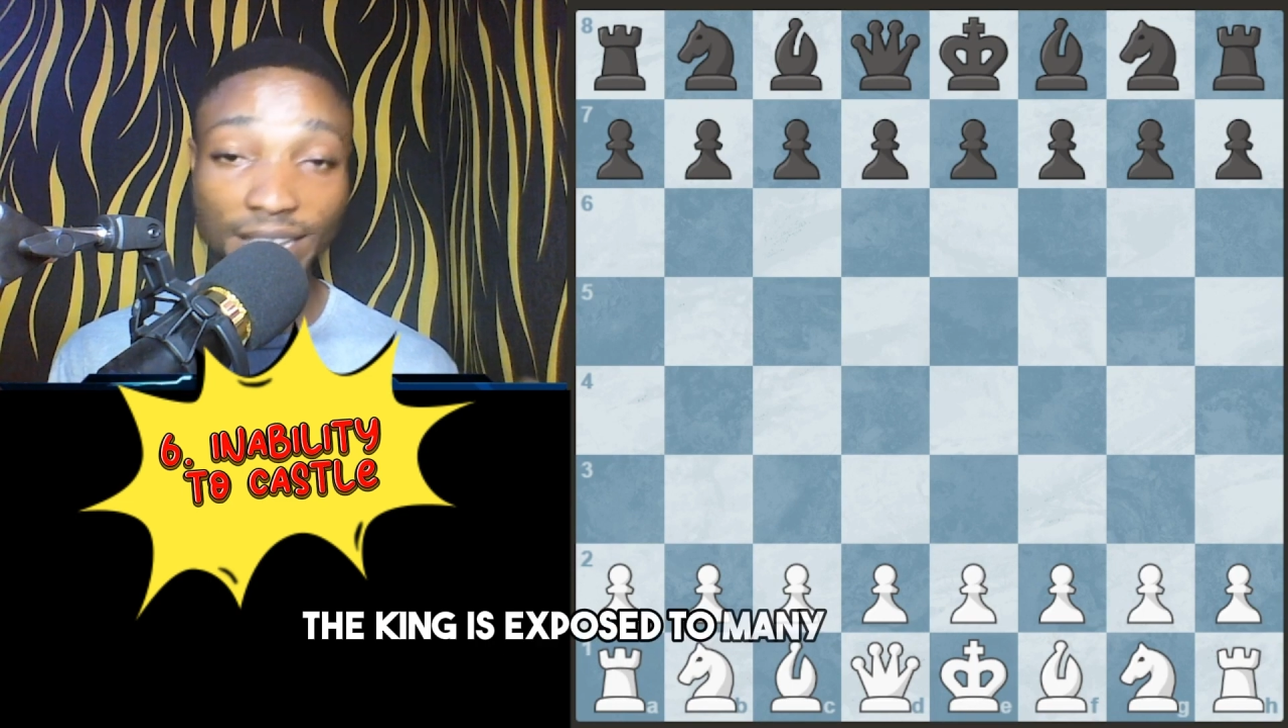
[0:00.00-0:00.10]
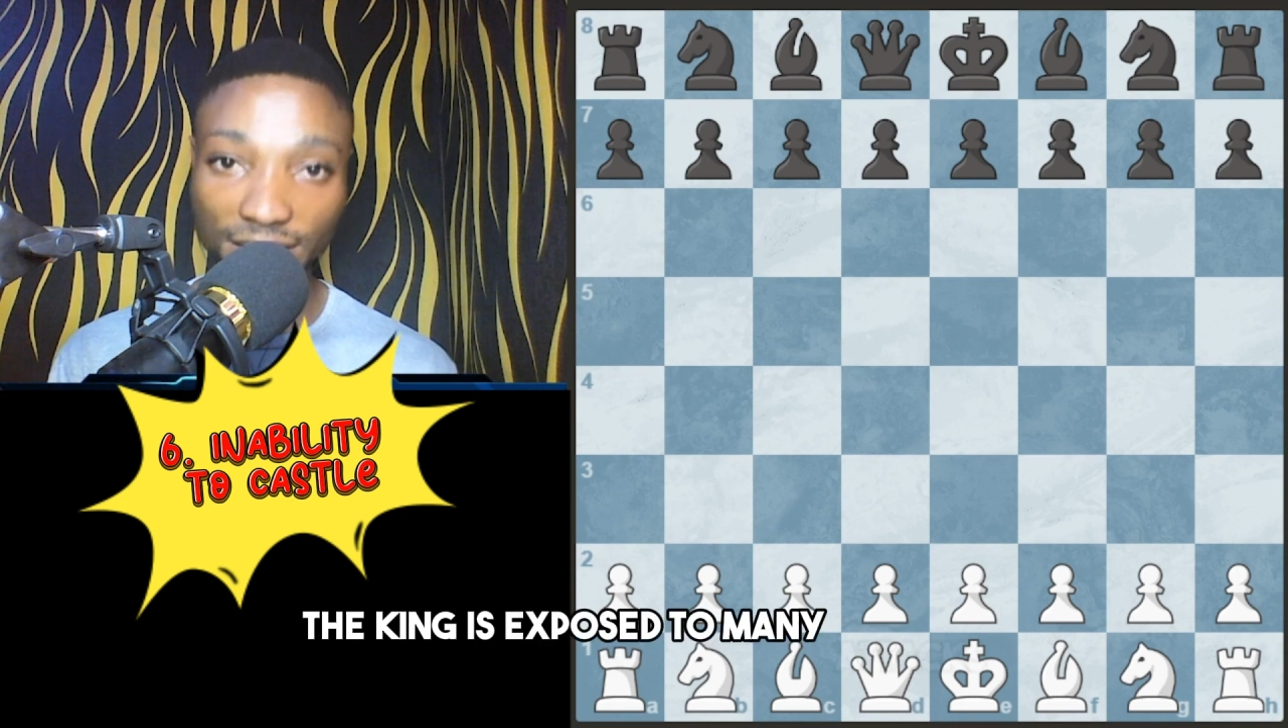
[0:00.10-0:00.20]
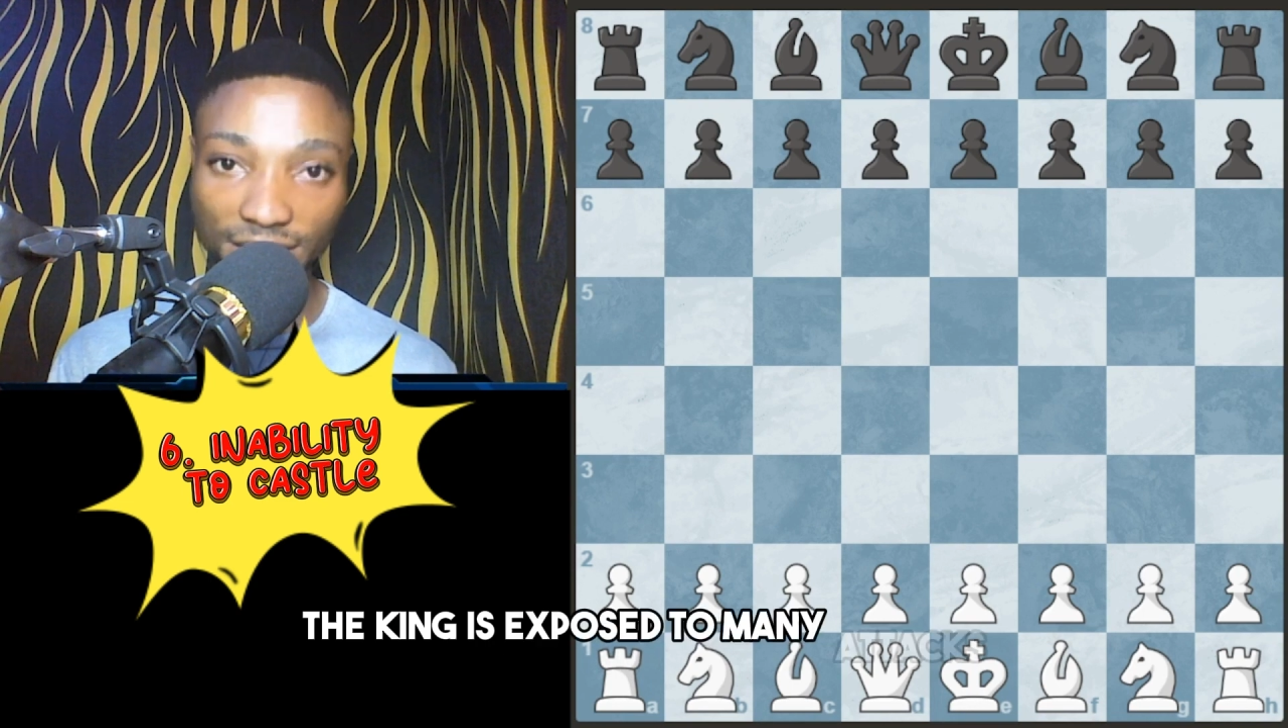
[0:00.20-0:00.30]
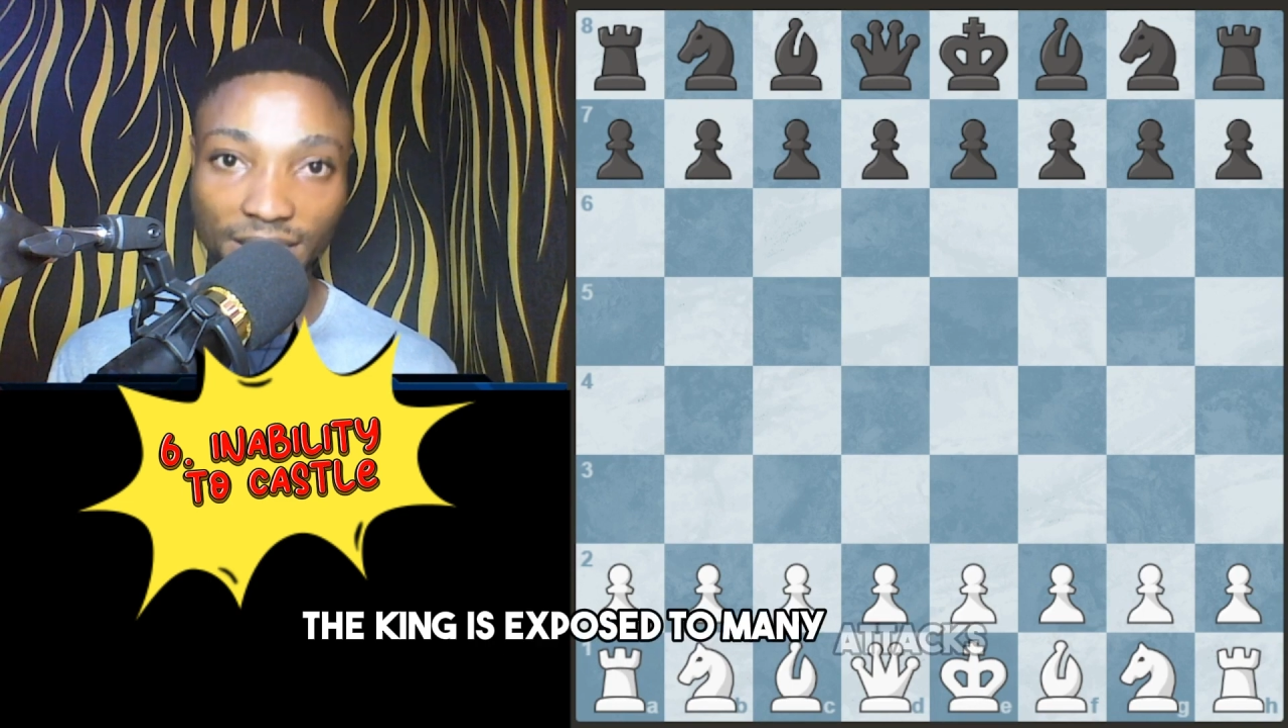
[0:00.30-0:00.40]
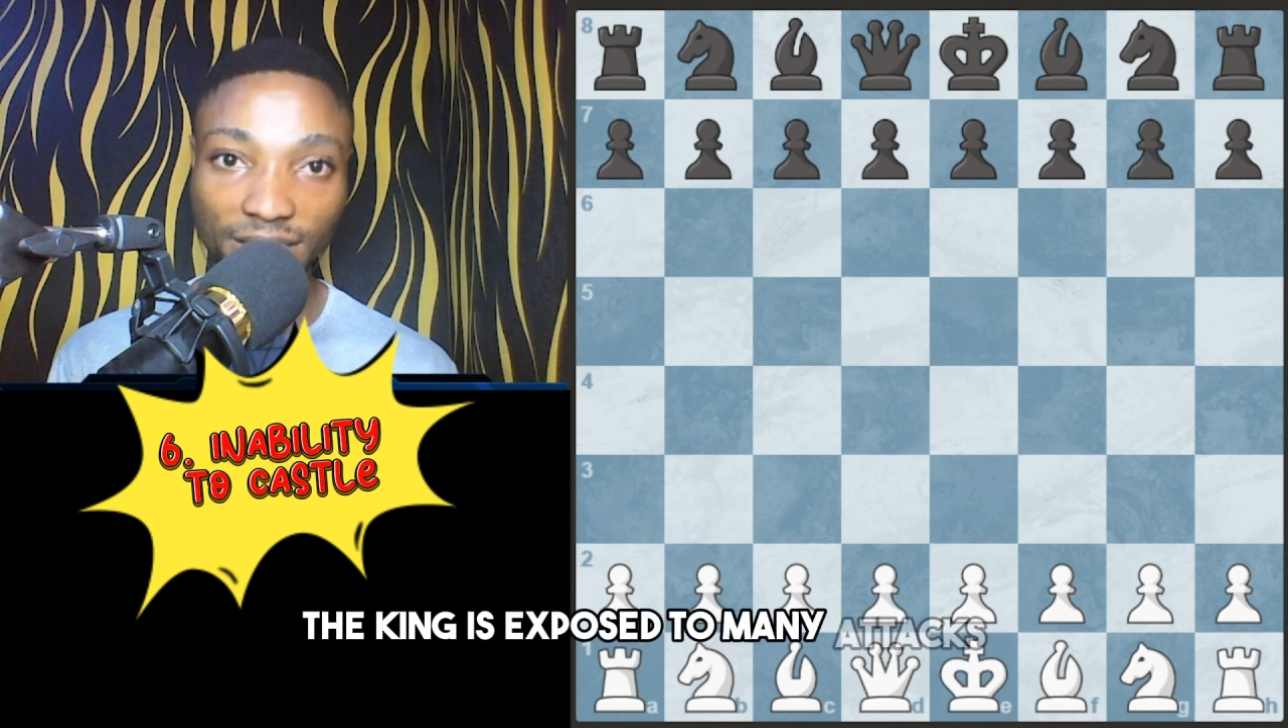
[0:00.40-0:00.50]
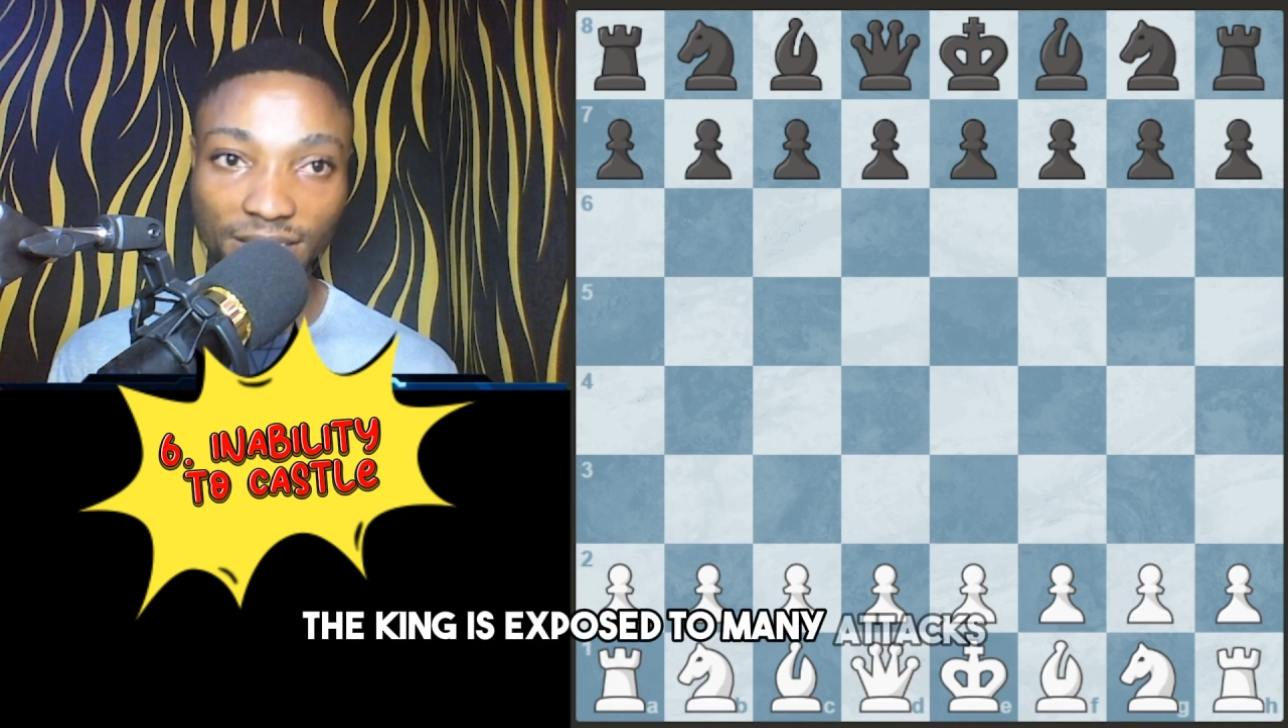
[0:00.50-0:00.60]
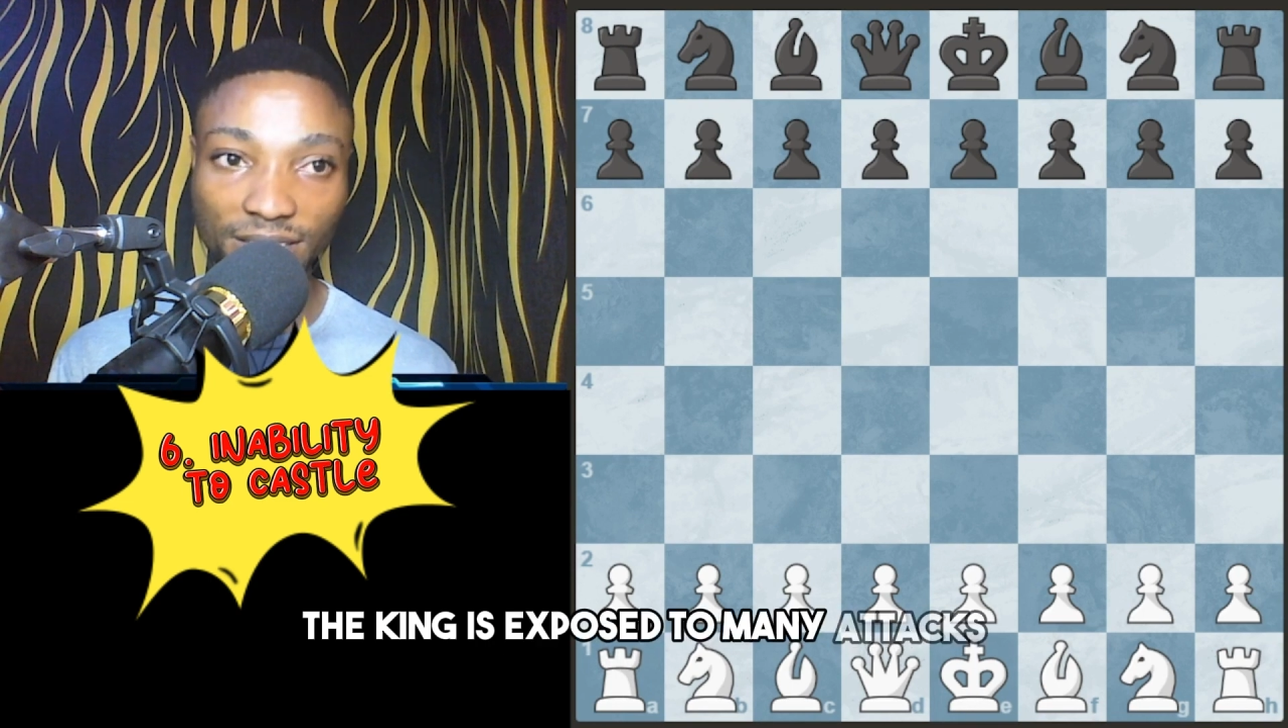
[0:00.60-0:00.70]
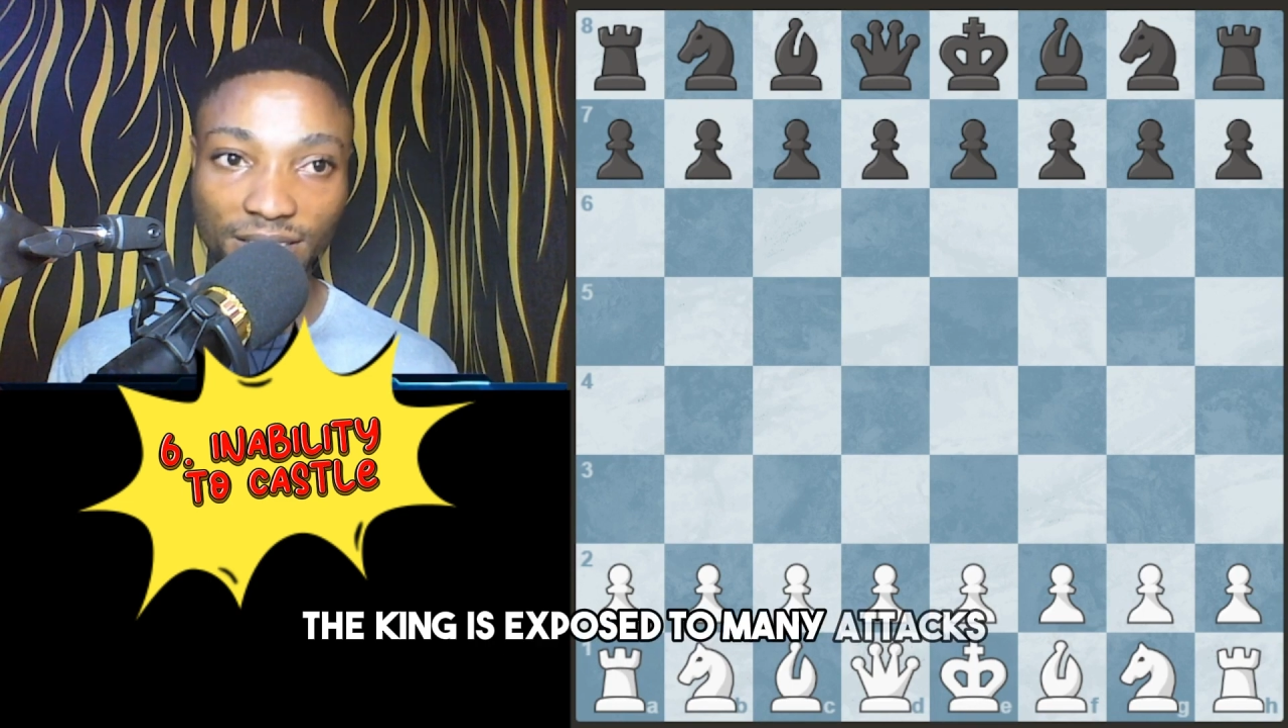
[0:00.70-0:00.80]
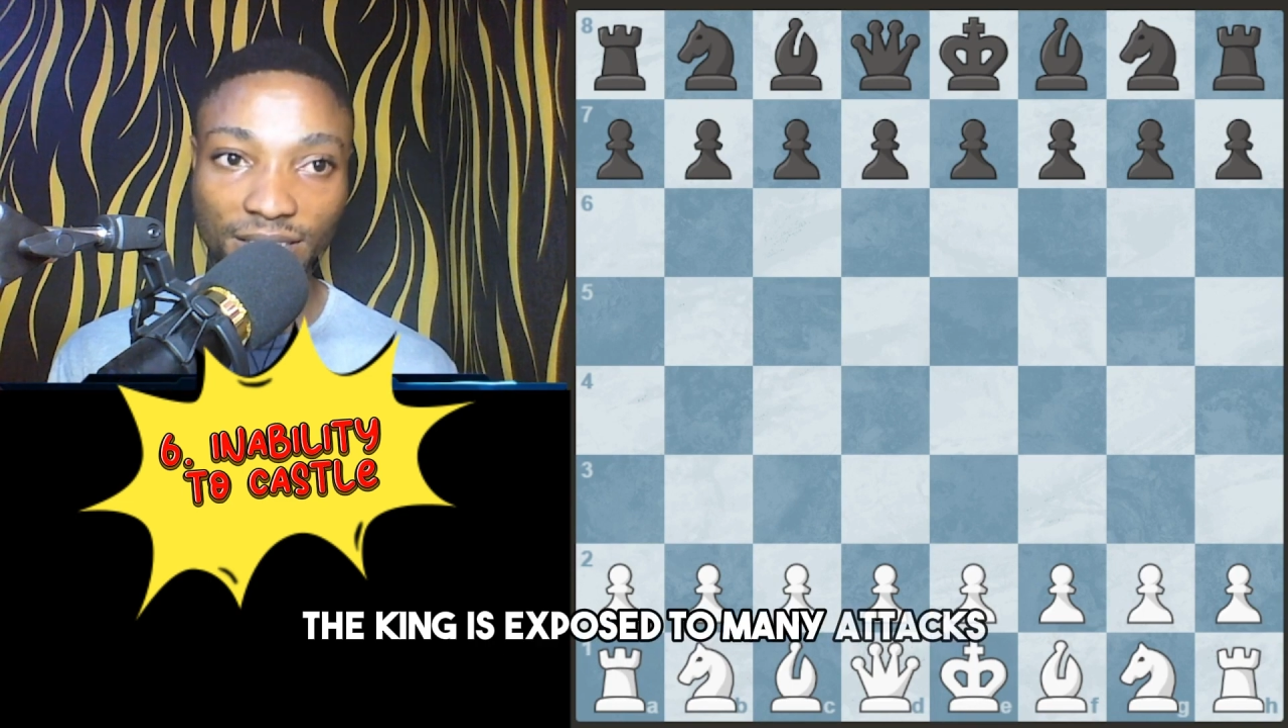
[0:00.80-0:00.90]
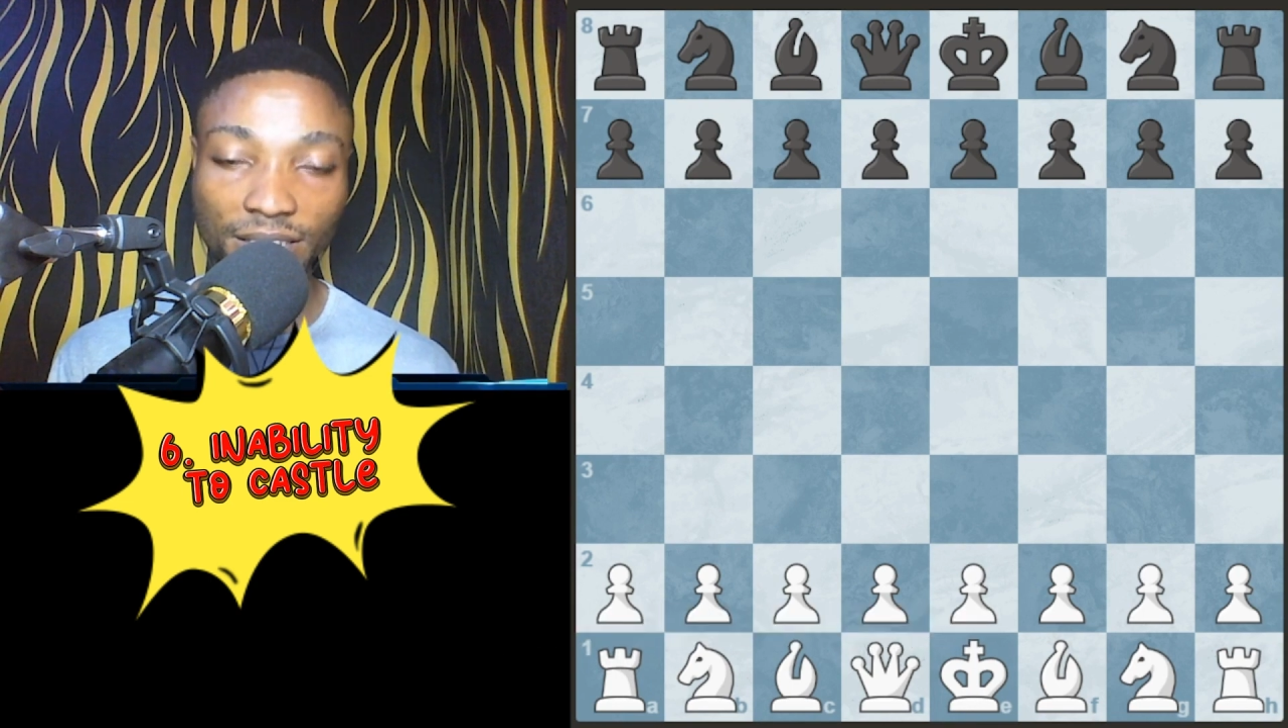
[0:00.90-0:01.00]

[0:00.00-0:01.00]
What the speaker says: attacks.